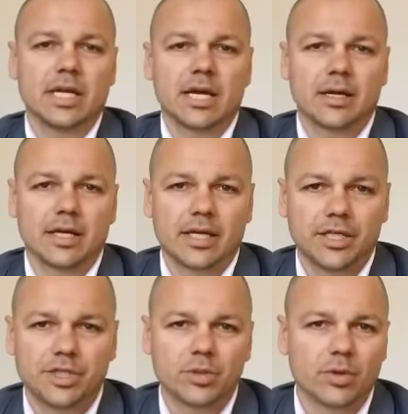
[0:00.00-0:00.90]
an
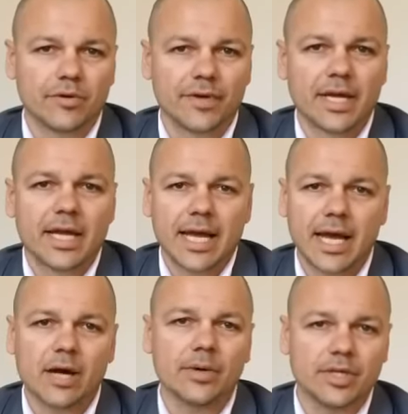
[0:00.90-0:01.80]
issue of
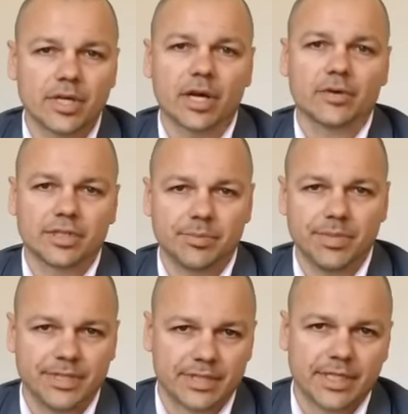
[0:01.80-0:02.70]
how are you going to be
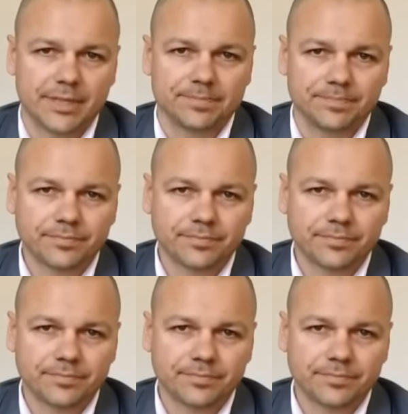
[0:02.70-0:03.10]
seen.